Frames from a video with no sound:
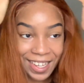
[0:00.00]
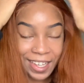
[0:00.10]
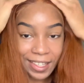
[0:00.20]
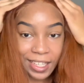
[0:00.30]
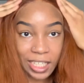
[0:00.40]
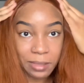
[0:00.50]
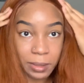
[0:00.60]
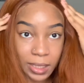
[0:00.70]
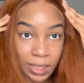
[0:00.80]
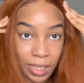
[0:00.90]
Let's
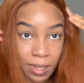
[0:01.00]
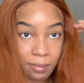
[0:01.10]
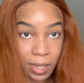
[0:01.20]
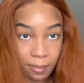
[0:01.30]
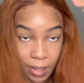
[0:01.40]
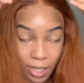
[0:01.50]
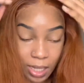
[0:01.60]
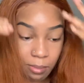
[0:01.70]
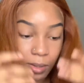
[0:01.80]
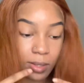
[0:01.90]
put some
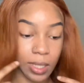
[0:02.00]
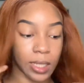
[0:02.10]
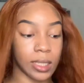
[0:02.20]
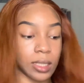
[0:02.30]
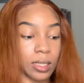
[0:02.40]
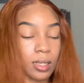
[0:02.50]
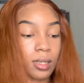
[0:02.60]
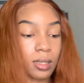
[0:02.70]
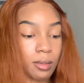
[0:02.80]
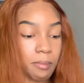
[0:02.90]
makeup on this
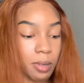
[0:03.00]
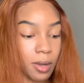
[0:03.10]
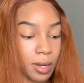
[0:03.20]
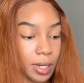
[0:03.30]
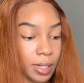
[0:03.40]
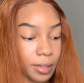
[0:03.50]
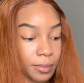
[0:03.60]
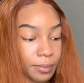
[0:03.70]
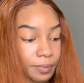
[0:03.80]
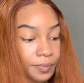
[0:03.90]
part.
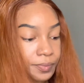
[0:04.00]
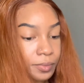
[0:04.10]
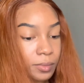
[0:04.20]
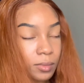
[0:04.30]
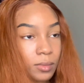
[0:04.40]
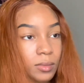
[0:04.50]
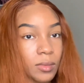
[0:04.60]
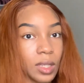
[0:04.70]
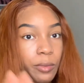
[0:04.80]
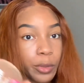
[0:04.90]

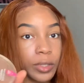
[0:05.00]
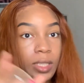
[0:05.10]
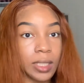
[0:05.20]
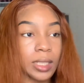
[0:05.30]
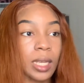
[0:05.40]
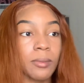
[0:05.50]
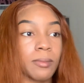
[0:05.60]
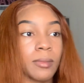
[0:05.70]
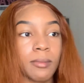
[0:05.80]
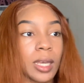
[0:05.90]
We're using the
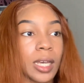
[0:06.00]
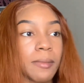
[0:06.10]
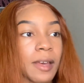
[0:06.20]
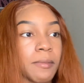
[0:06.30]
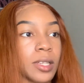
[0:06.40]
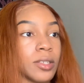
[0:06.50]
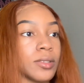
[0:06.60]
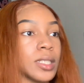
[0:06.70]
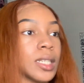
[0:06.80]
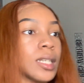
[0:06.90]
same makeup I've been
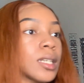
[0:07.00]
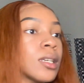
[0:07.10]
using.